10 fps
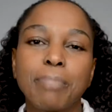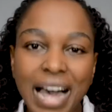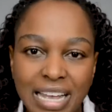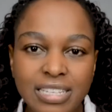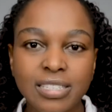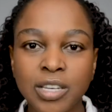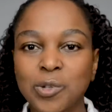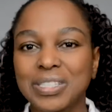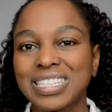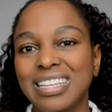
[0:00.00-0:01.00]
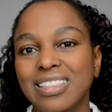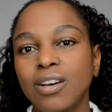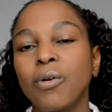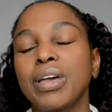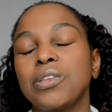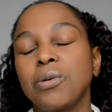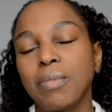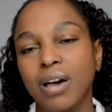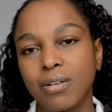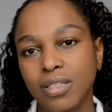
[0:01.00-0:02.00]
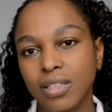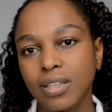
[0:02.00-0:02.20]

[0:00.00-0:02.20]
pus in your teeth or in your mouth.